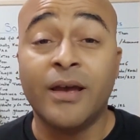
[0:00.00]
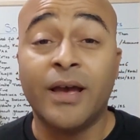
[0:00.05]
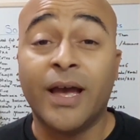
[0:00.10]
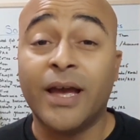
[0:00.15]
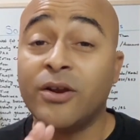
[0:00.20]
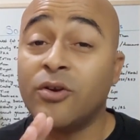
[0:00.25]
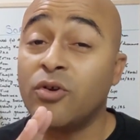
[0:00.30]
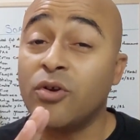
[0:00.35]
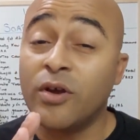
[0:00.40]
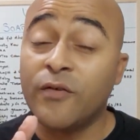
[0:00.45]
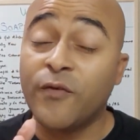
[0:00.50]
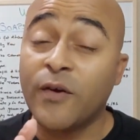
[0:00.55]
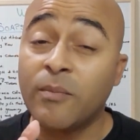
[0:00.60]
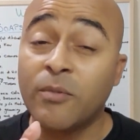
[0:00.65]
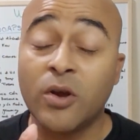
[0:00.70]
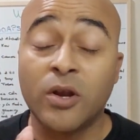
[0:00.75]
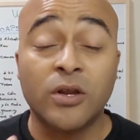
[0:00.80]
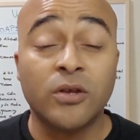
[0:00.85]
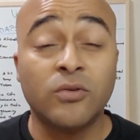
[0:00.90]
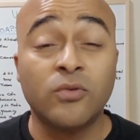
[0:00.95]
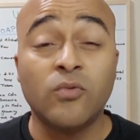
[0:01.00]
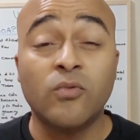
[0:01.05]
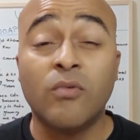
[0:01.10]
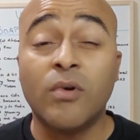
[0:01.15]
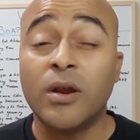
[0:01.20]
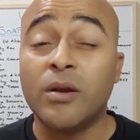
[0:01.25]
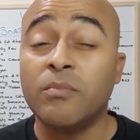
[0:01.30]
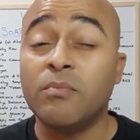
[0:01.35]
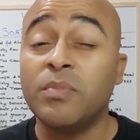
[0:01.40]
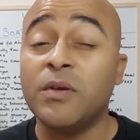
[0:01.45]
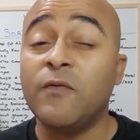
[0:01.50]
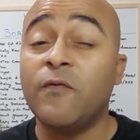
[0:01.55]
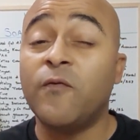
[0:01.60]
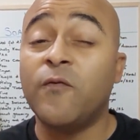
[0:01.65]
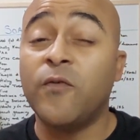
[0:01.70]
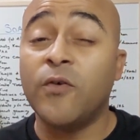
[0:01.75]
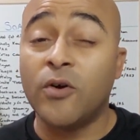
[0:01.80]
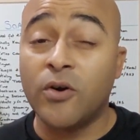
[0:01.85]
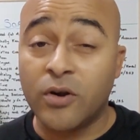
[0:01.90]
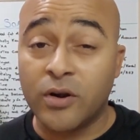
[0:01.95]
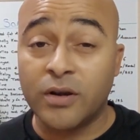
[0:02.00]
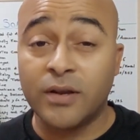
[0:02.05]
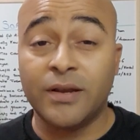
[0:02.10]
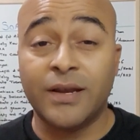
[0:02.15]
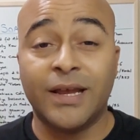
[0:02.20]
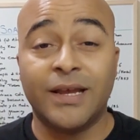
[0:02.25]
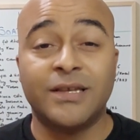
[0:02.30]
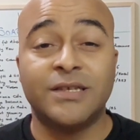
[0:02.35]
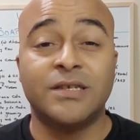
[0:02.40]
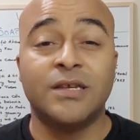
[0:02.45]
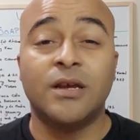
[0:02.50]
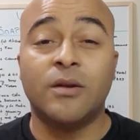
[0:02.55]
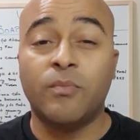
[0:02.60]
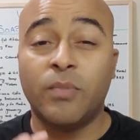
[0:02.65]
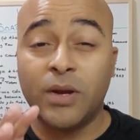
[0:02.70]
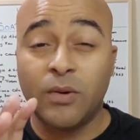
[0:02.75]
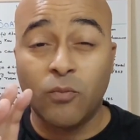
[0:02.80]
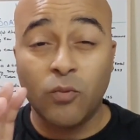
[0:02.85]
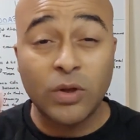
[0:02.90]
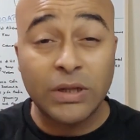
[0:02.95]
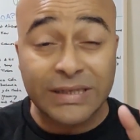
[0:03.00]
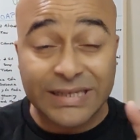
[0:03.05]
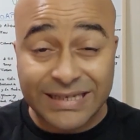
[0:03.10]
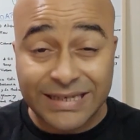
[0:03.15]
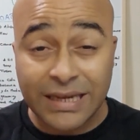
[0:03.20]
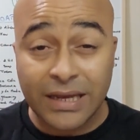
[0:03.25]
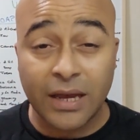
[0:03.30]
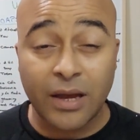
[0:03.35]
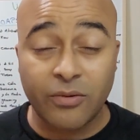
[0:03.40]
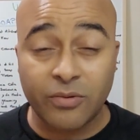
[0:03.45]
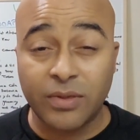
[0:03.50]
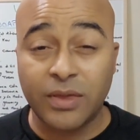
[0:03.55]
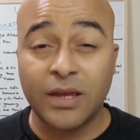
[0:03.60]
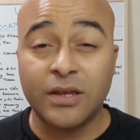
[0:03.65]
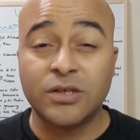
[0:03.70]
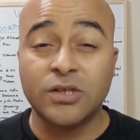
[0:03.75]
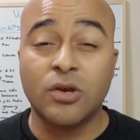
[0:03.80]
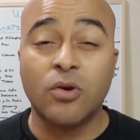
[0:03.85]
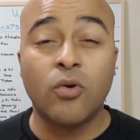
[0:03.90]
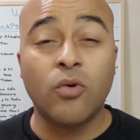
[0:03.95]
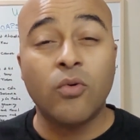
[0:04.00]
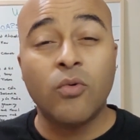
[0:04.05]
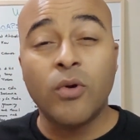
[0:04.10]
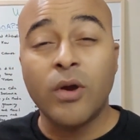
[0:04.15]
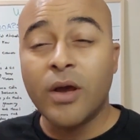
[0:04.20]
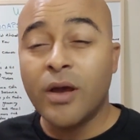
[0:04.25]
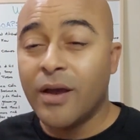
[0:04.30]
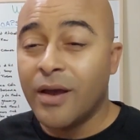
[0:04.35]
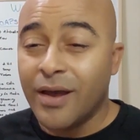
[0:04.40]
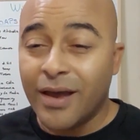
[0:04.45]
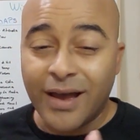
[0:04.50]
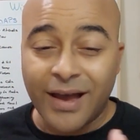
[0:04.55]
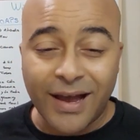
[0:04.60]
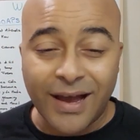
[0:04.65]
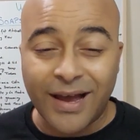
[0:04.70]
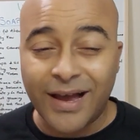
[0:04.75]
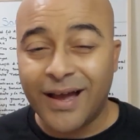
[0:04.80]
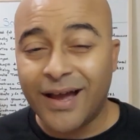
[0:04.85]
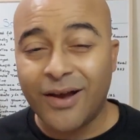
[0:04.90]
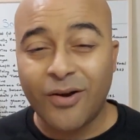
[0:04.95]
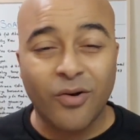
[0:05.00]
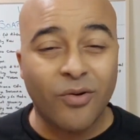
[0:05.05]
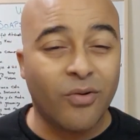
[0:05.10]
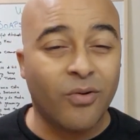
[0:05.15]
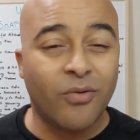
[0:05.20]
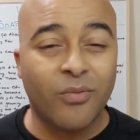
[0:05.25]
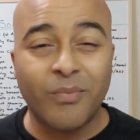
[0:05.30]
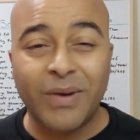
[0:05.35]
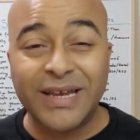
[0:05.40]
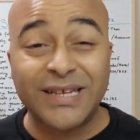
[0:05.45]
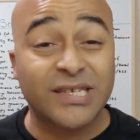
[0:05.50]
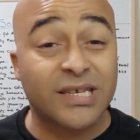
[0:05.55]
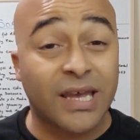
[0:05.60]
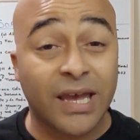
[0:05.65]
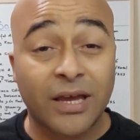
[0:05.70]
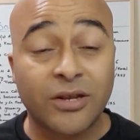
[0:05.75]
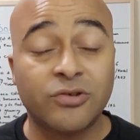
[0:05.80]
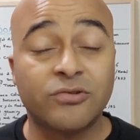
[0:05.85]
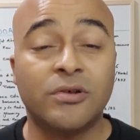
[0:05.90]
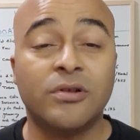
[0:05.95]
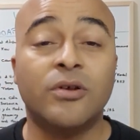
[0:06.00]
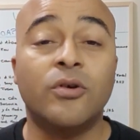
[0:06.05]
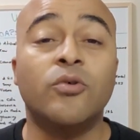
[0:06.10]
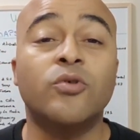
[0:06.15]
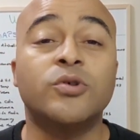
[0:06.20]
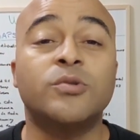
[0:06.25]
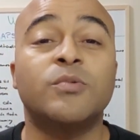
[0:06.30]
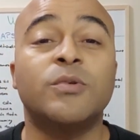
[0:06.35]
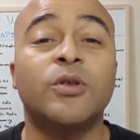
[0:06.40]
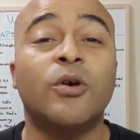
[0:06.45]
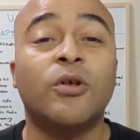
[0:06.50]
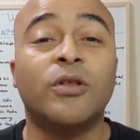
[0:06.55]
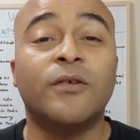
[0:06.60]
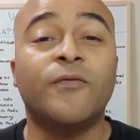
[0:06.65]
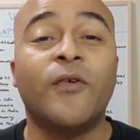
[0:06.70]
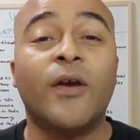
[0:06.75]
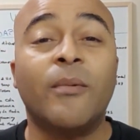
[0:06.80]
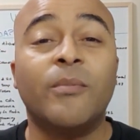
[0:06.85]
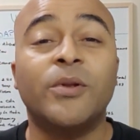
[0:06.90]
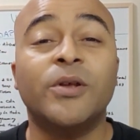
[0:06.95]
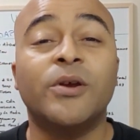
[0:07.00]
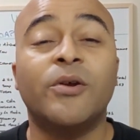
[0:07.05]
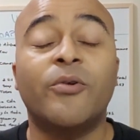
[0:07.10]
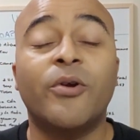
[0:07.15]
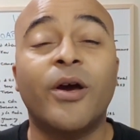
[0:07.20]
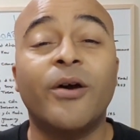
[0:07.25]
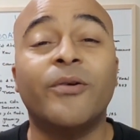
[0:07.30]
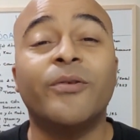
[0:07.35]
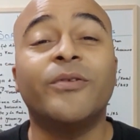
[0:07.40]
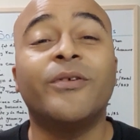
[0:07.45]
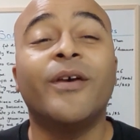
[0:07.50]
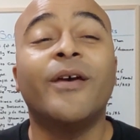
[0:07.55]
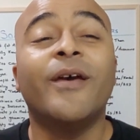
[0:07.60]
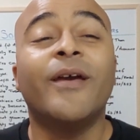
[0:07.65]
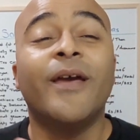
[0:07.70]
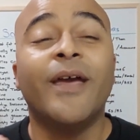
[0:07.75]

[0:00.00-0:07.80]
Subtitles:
I don't know if I'm going to do one before the next year, but we'll see how things go, how my schedule goes with all the family around.